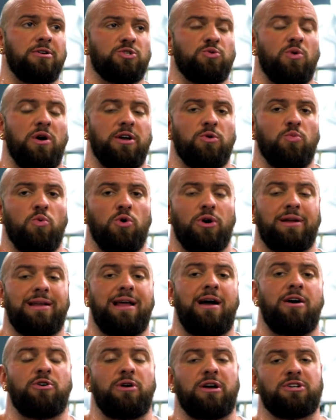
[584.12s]
because while you're working
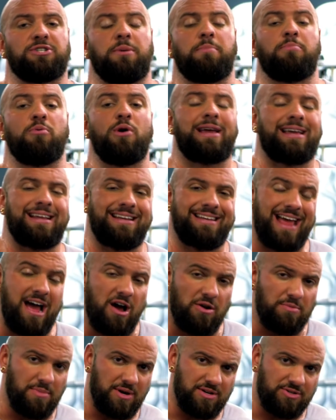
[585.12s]
out, you're actually breaking
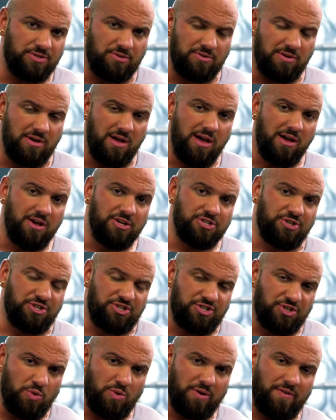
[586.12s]
down muscle, so you
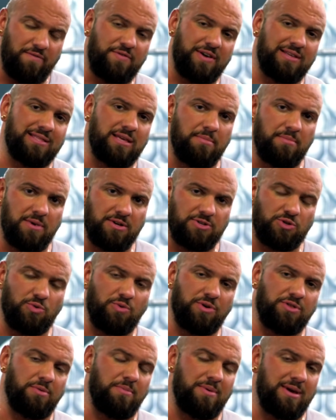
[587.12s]
still want to feed that muscle
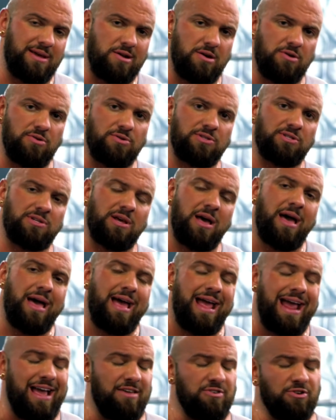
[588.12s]
with aminos,
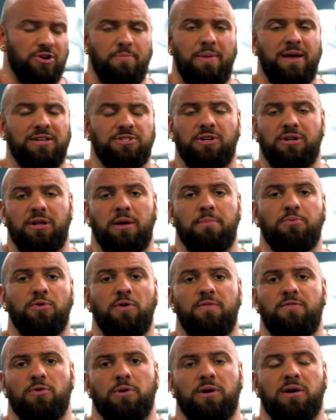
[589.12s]
and they're basically going to
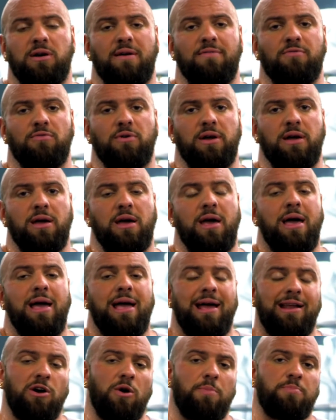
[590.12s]
improve your recovery
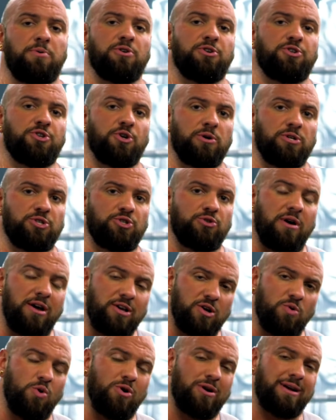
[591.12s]
and help your endurance
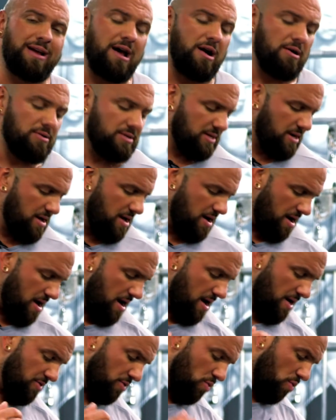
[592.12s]
throughout your workout.
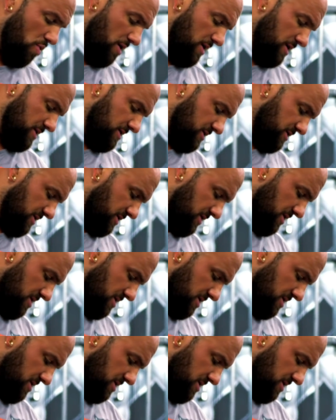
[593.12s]
The ones